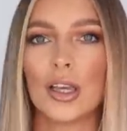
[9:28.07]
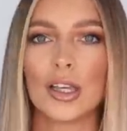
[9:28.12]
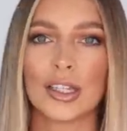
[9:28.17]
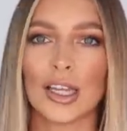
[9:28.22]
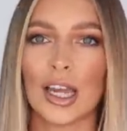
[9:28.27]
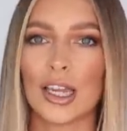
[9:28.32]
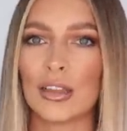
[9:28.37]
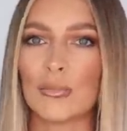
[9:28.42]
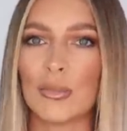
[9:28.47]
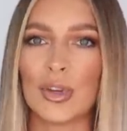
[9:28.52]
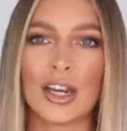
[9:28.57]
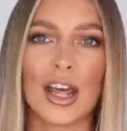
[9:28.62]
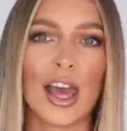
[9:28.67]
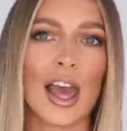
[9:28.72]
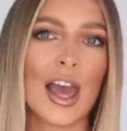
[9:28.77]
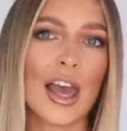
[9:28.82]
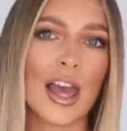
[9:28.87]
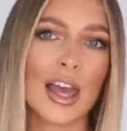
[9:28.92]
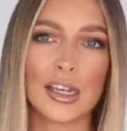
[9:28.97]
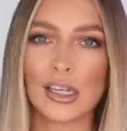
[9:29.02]
Get them in
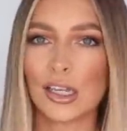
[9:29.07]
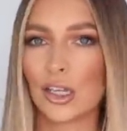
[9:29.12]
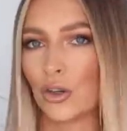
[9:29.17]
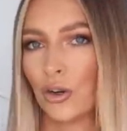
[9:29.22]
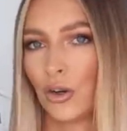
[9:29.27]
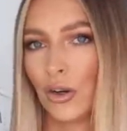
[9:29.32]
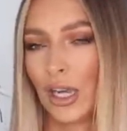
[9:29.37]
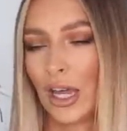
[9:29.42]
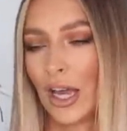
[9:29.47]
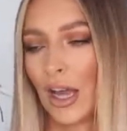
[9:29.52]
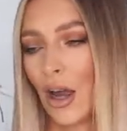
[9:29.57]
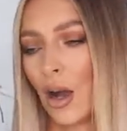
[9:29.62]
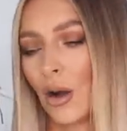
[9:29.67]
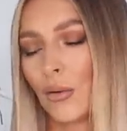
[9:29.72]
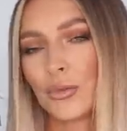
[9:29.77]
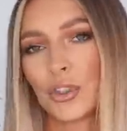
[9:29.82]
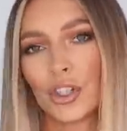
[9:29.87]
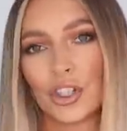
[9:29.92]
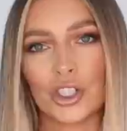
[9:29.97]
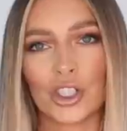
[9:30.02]
any colour.
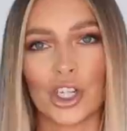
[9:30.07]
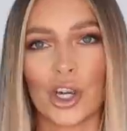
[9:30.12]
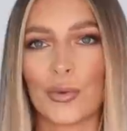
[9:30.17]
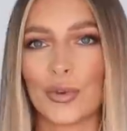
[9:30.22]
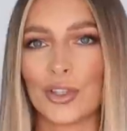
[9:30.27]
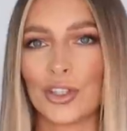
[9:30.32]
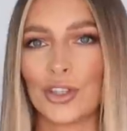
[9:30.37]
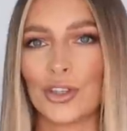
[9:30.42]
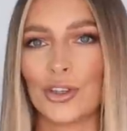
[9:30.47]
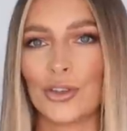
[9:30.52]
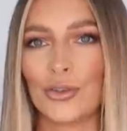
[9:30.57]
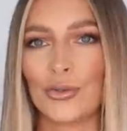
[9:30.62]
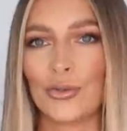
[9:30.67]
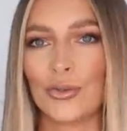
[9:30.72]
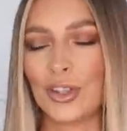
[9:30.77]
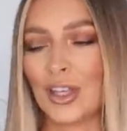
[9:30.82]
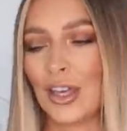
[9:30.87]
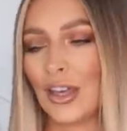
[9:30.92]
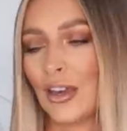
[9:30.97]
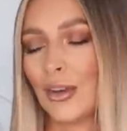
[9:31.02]
I'm just showing
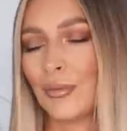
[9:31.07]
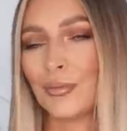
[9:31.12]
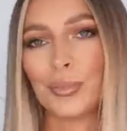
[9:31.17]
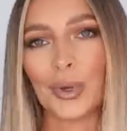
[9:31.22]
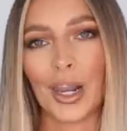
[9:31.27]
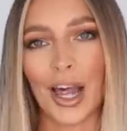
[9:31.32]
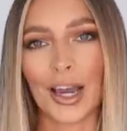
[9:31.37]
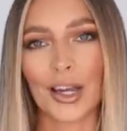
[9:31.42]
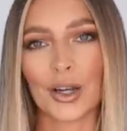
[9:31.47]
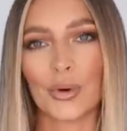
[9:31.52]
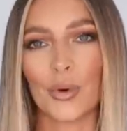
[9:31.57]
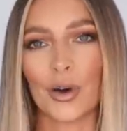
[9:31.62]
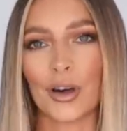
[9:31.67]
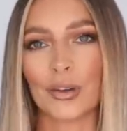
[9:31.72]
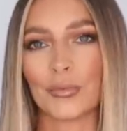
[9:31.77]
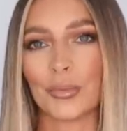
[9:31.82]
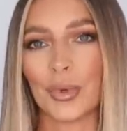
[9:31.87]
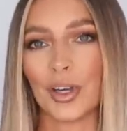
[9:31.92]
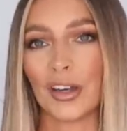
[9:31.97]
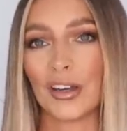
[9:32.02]
you the black
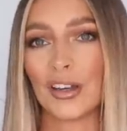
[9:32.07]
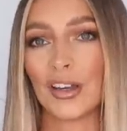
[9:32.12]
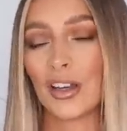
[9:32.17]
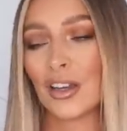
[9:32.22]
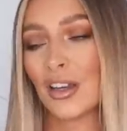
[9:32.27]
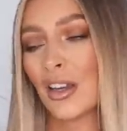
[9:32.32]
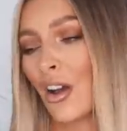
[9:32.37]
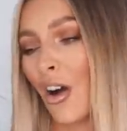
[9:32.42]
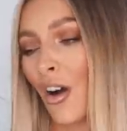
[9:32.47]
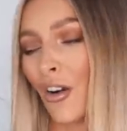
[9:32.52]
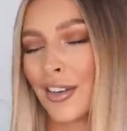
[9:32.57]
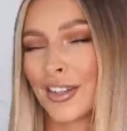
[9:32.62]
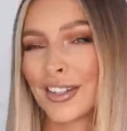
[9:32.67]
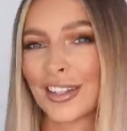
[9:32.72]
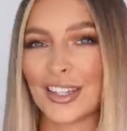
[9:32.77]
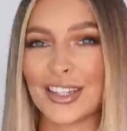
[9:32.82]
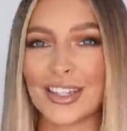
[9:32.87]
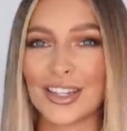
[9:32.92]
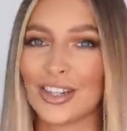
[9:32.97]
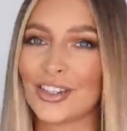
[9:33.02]
one, but
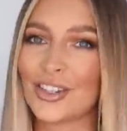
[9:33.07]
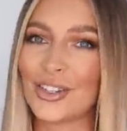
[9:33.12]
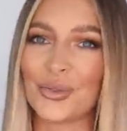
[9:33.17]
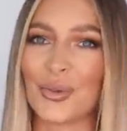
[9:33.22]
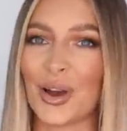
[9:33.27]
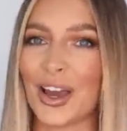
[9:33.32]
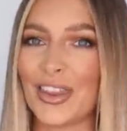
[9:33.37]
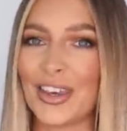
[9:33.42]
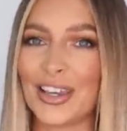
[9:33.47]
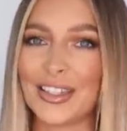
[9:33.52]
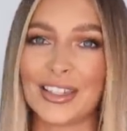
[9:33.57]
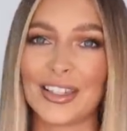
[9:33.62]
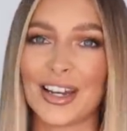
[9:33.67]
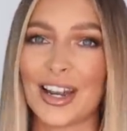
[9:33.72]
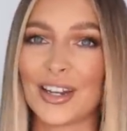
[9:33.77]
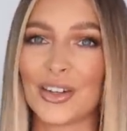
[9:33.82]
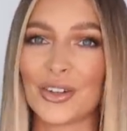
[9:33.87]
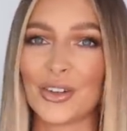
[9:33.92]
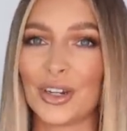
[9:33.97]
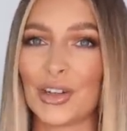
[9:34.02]
honestly you could just wear these in
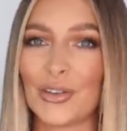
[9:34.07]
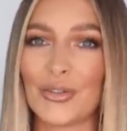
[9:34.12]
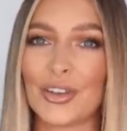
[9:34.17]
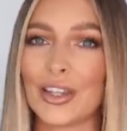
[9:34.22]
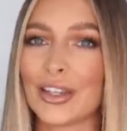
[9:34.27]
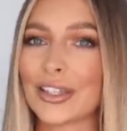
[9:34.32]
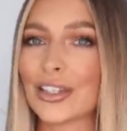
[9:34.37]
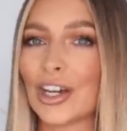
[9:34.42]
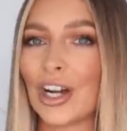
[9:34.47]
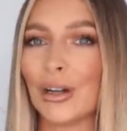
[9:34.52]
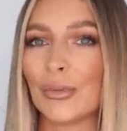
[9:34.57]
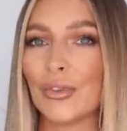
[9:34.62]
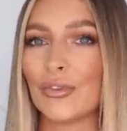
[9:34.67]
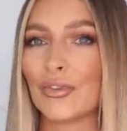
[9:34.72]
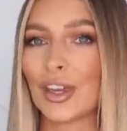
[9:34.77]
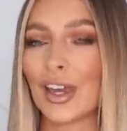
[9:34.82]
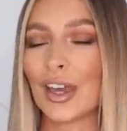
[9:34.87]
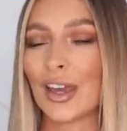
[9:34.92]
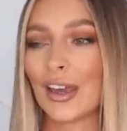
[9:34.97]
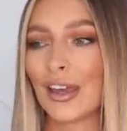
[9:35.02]
any colour for this time of
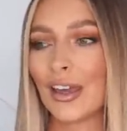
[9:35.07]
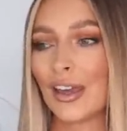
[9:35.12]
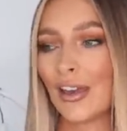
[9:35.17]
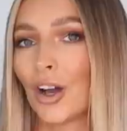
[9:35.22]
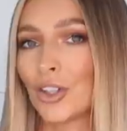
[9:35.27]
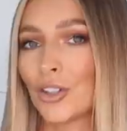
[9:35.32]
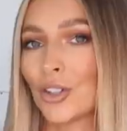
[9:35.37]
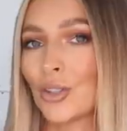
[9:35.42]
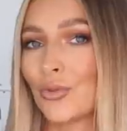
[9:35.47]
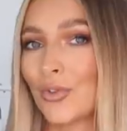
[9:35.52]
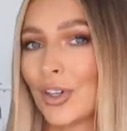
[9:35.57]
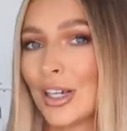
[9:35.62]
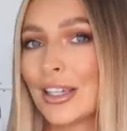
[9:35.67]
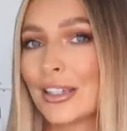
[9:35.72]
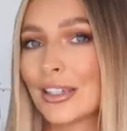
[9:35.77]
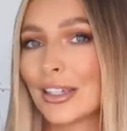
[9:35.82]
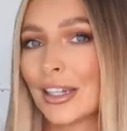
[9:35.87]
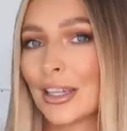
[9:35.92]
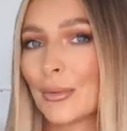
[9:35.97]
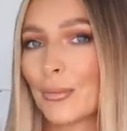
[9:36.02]
year. I just
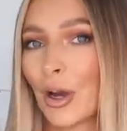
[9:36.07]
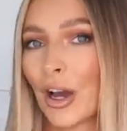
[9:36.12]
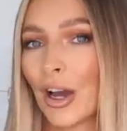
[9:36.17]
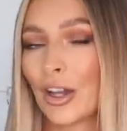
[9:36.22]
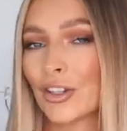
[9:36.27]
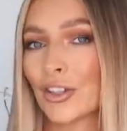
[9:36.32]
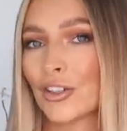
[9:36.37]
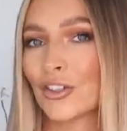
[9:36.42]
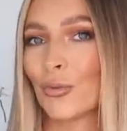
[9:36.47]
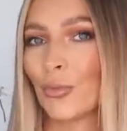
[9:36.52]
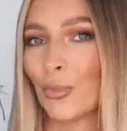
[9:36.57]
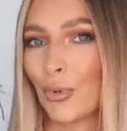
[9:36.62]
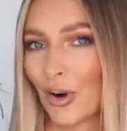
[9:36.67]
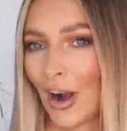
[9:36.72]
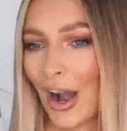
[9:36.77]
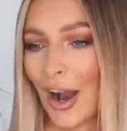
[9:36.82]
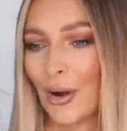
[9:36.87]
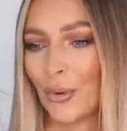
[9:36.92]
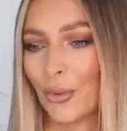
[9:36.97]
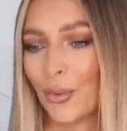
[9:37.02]
recently purchased a
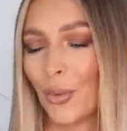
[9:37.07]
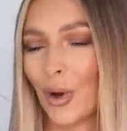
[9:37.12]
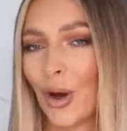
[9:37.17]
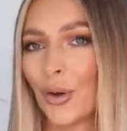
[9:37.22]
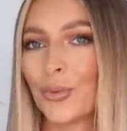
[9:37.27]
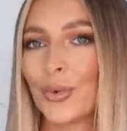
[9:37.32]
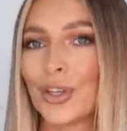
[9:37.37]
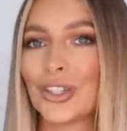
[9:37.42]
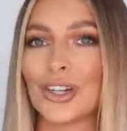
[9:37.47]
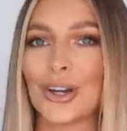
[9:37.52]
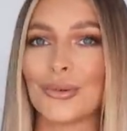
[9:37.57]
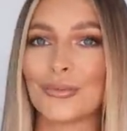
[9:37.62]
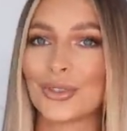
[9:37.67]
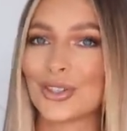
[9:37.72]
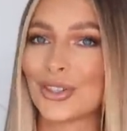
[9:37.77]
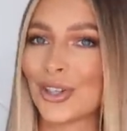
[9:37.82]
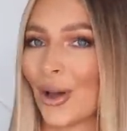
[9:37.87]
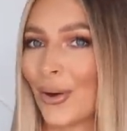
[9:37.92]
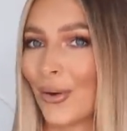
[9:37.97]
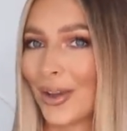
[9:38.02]
brown one, which I'm
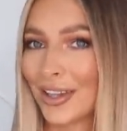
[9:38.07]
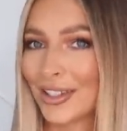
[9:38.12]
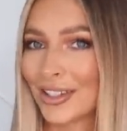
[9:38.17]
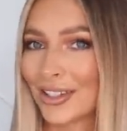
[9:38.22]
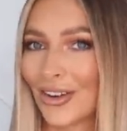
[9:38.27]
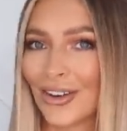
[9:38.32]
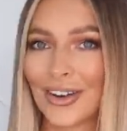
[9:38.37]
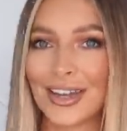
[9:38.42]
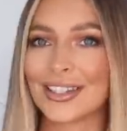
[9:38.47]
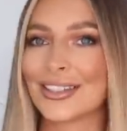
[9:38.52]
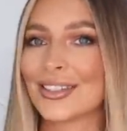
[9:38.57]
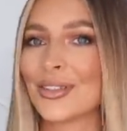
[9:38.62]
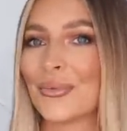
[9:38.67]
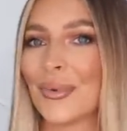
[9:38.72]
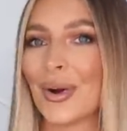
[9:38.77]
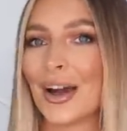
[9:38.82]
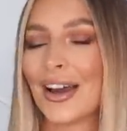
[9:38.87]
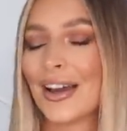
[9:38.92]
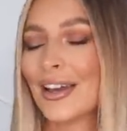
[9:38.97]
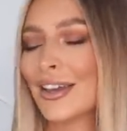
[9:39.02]
so excited to
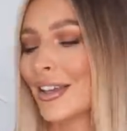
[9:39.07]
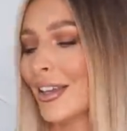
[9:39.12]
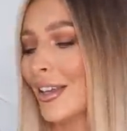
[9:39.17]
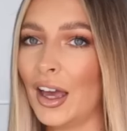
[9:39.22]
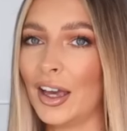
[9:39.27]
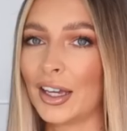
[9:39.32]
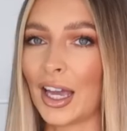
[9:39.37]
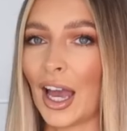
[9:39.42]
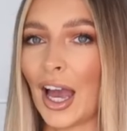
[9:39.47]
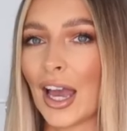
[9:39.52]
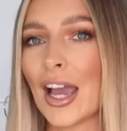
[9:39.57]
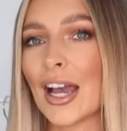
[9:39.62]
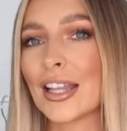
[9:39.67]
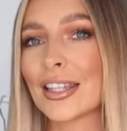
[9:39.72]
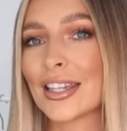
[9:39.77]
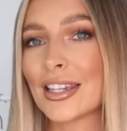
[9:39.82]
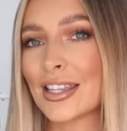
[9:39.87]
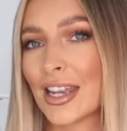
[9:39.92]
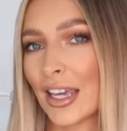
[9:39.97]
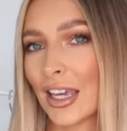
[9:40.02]
wear. Okay,
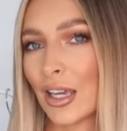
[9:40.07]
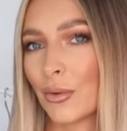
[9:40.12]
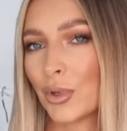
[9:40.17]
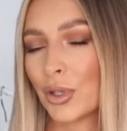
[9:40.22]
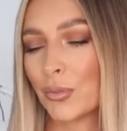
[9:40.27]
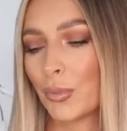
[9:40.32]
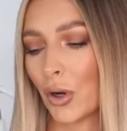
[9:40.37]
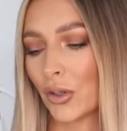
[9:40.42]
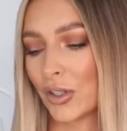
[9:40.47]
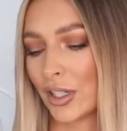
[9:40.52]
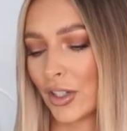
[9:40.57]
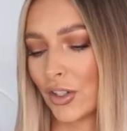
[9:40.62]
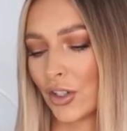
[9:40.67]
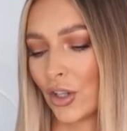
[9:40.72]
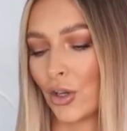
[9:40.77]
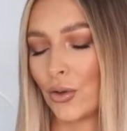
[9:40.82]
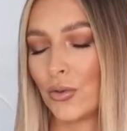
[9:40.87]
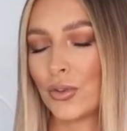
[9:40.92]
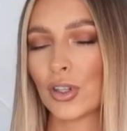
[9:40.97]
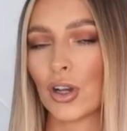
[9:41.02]
and sticking with
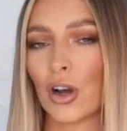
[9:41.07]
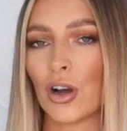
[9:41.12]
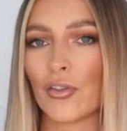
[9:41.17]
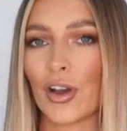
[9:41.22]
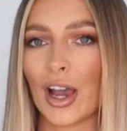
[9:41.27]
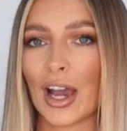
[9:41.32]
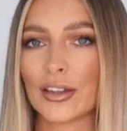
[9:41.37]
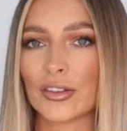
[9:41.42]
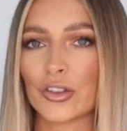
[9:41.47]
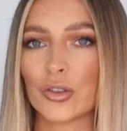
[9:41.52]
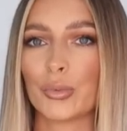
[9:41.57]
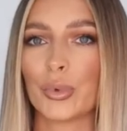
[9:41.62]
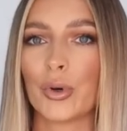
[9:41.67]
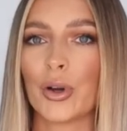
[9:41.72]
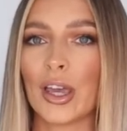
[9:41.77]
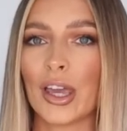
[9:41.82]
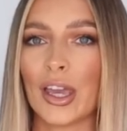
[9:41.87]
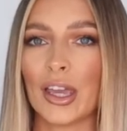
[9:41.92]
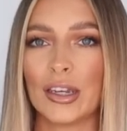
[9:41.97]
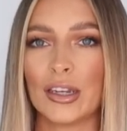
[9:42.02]
bodysuits, I've had to
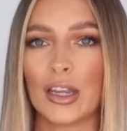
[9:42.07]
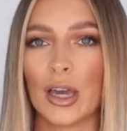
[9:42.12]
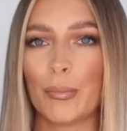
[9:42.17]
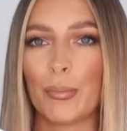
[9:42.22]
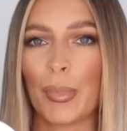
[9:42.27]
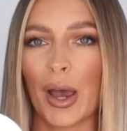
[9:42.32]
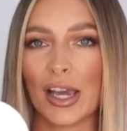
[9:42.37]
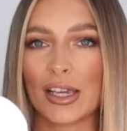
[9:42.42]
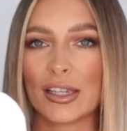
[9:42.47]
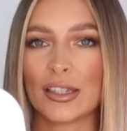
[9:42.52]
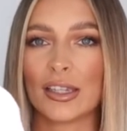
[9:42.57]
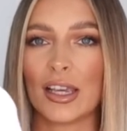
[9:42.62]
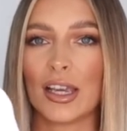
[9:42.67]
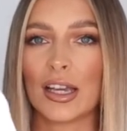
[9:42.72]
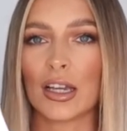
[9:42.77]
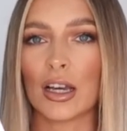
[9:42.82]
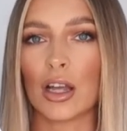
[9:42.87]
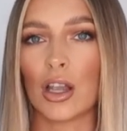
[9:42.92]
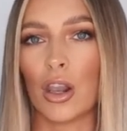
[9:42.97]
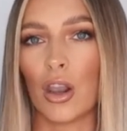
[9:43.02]
put in a
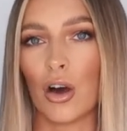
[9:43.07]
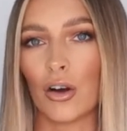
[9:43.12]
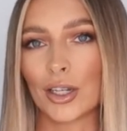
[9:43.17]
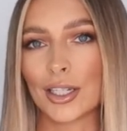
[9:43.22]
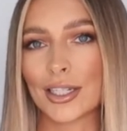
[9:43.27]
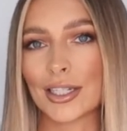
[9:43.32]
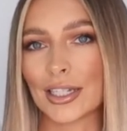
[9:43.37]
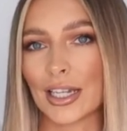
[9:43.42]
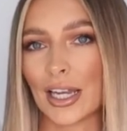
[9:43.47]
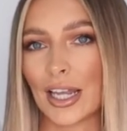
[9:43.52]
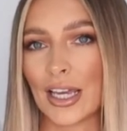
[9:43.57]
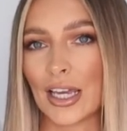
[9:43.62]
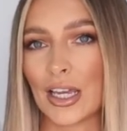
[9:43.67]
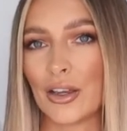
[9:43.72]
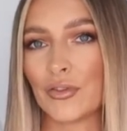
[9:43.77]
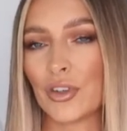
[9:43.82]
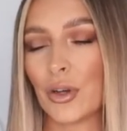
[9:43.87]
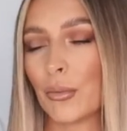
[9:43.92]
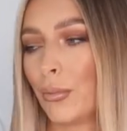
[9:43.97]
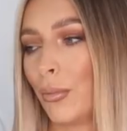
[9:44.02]
basic
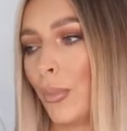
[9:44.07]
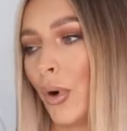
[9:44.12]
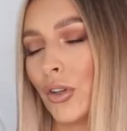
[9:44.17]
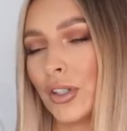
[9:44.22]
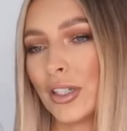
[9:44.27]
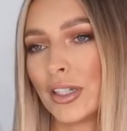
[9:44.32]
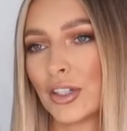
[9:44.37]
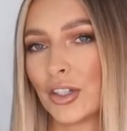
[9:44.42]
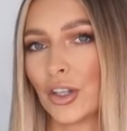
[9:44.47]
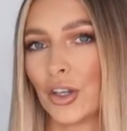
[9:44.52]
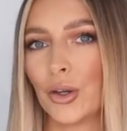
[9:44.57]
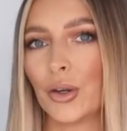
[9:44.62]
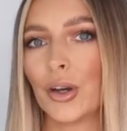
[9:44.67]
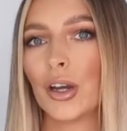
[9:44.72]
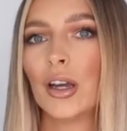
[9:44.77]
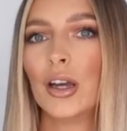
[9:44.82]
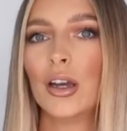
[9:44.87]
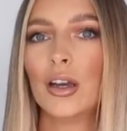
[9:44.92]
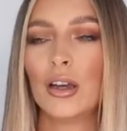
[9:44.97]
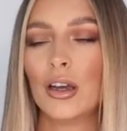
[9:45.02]
long-sleeved bodysuit.